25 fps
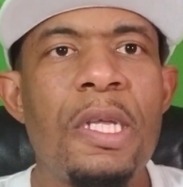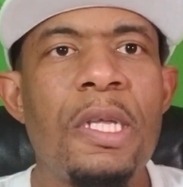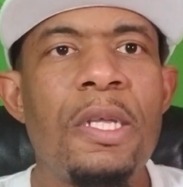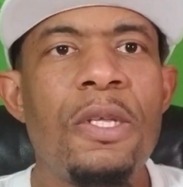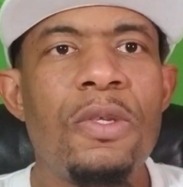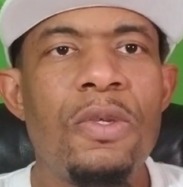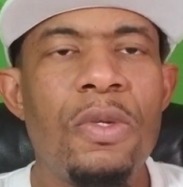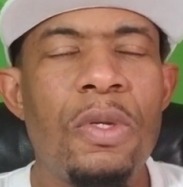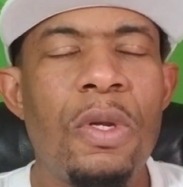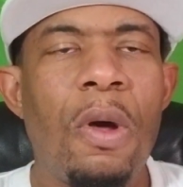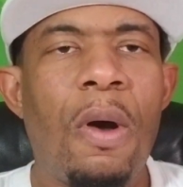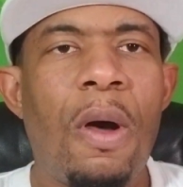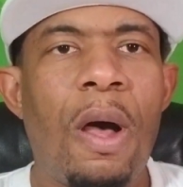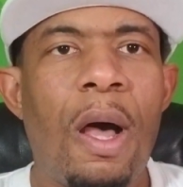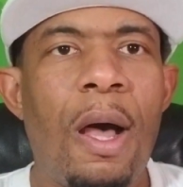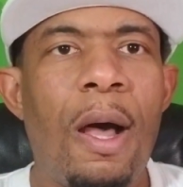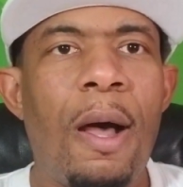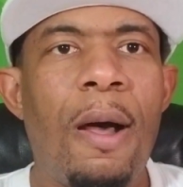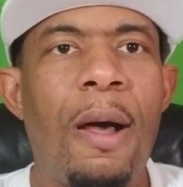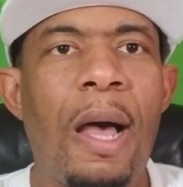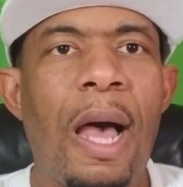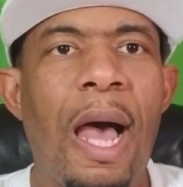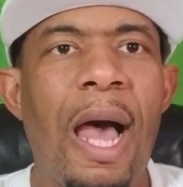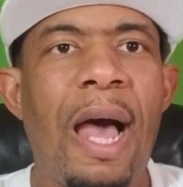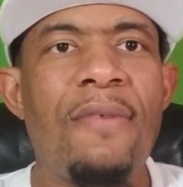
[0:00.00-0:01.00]
You know,
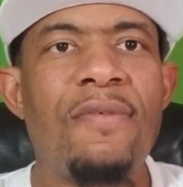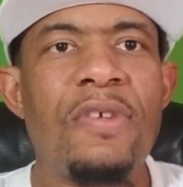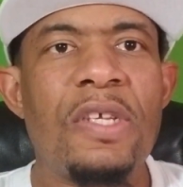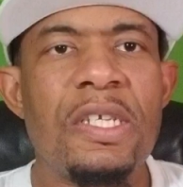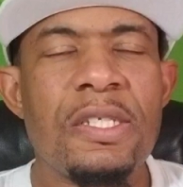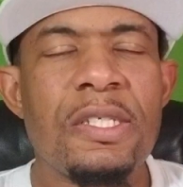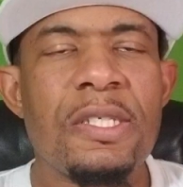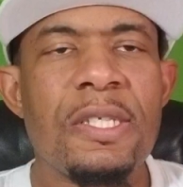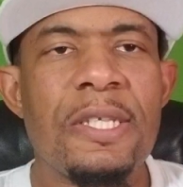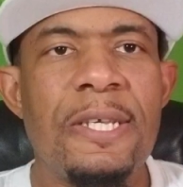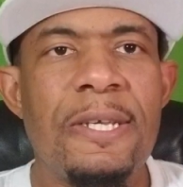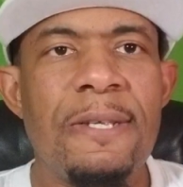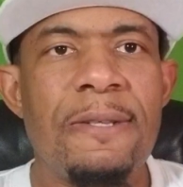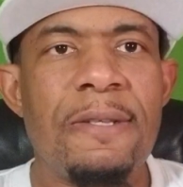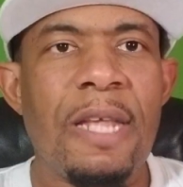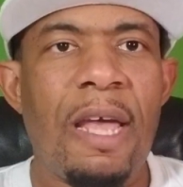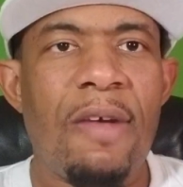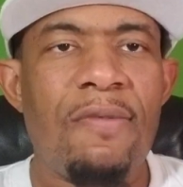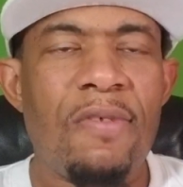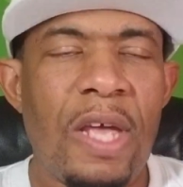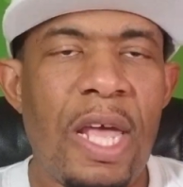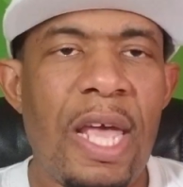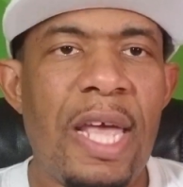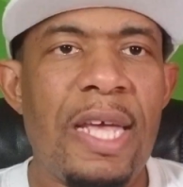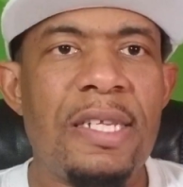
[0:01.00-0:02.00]
obviously,
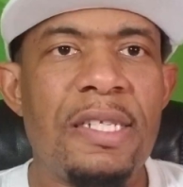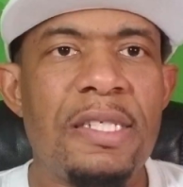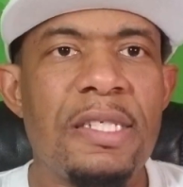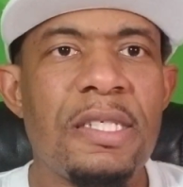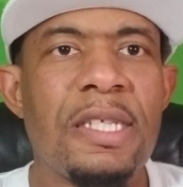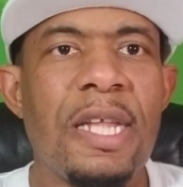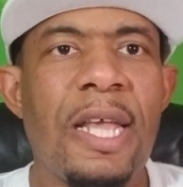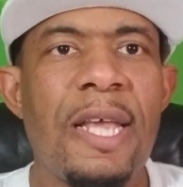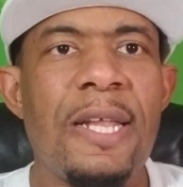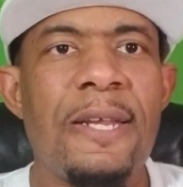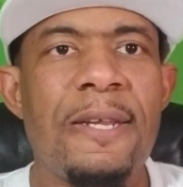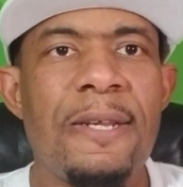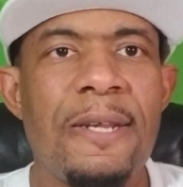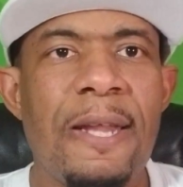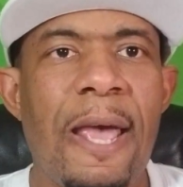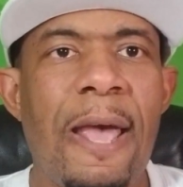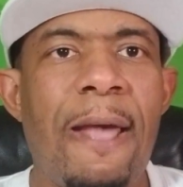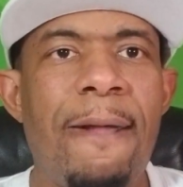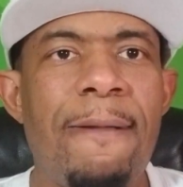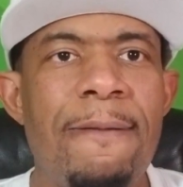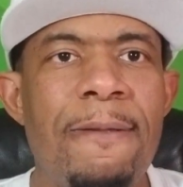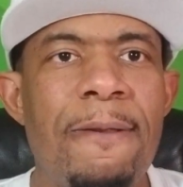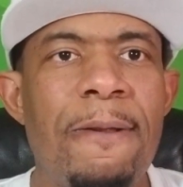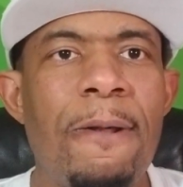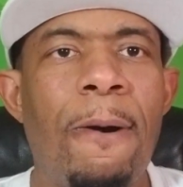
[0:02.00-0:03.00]
Devin Haney stated
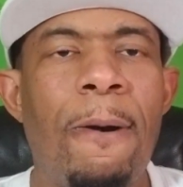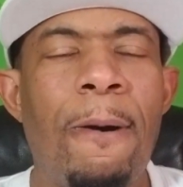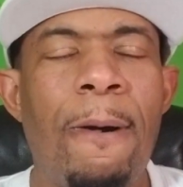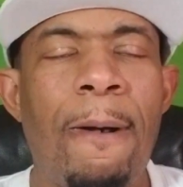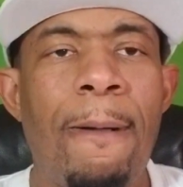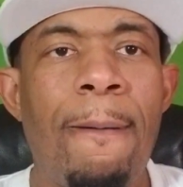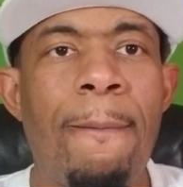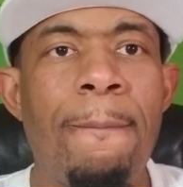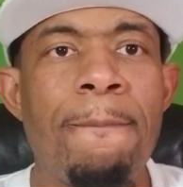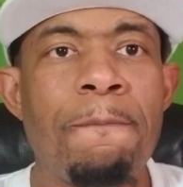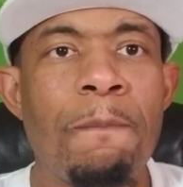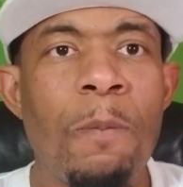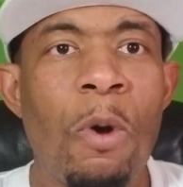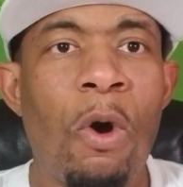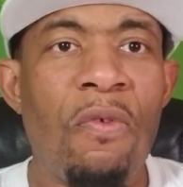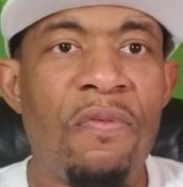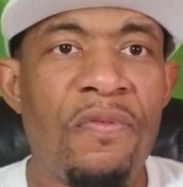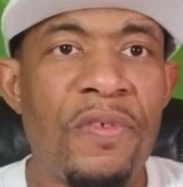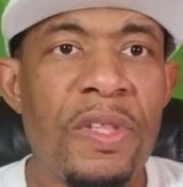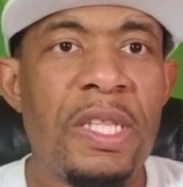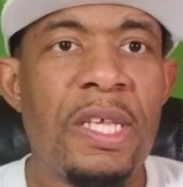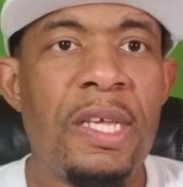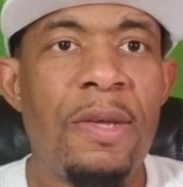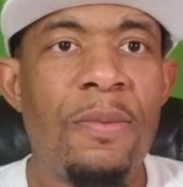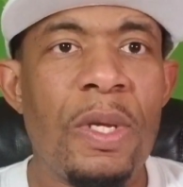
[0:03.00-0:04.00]
that, you know,
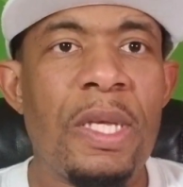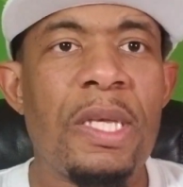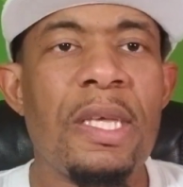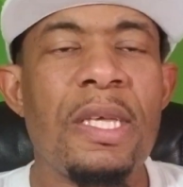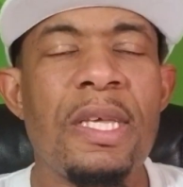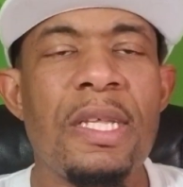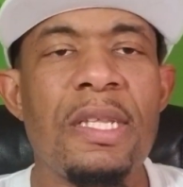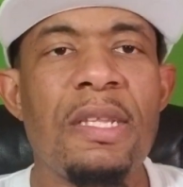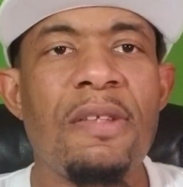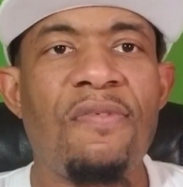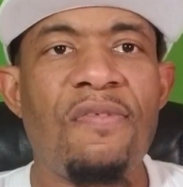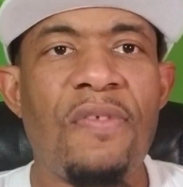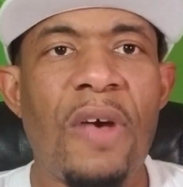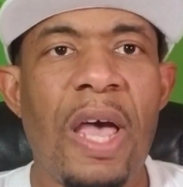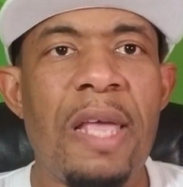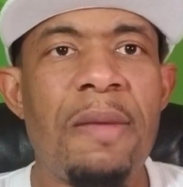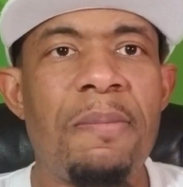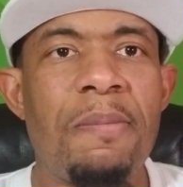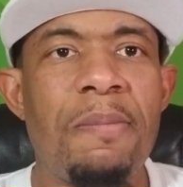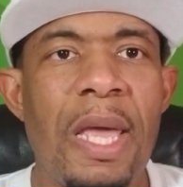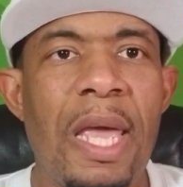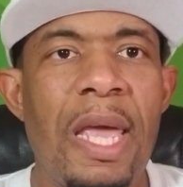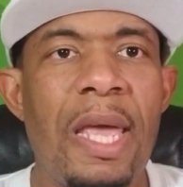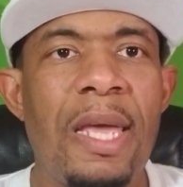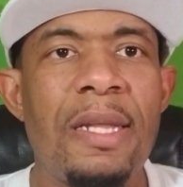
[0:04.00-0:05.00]
hopefully we could get the fight
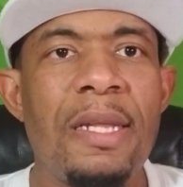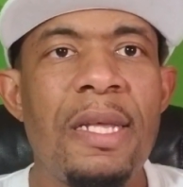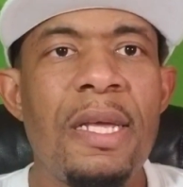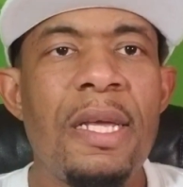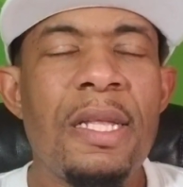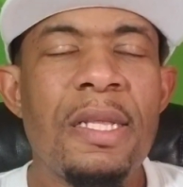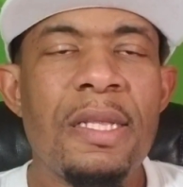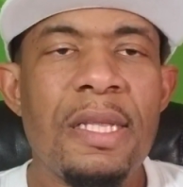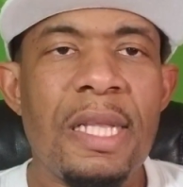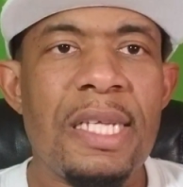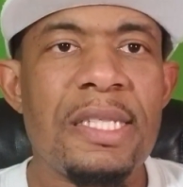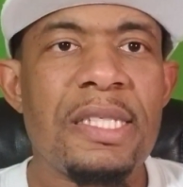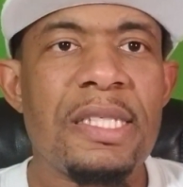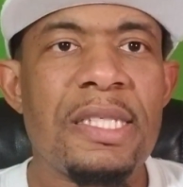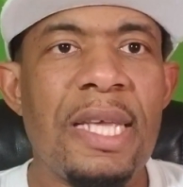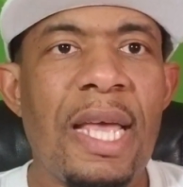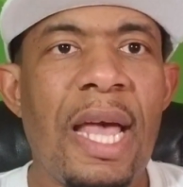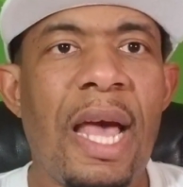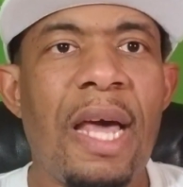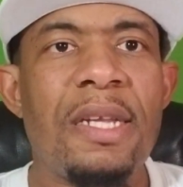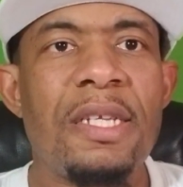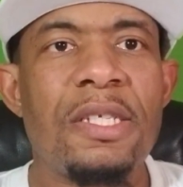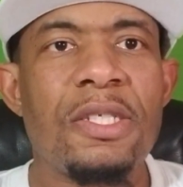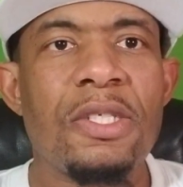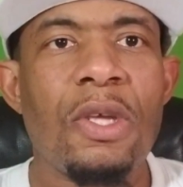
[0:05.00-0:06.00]
made. Let's see
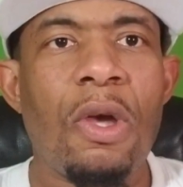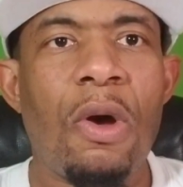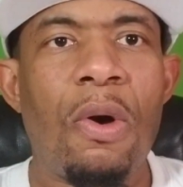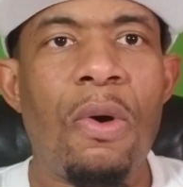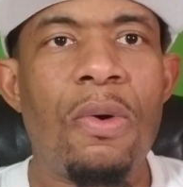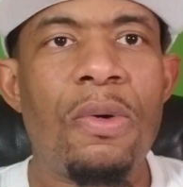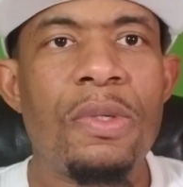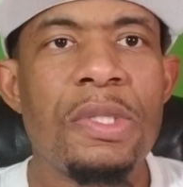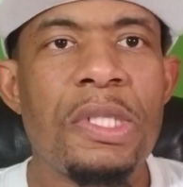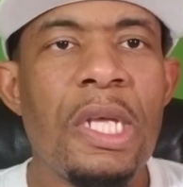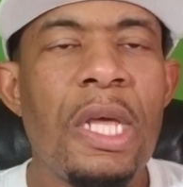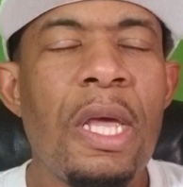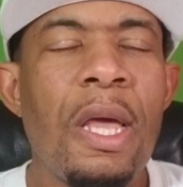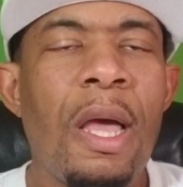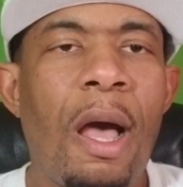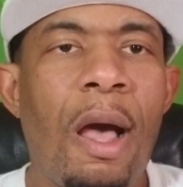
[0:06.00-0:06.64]
how this goes.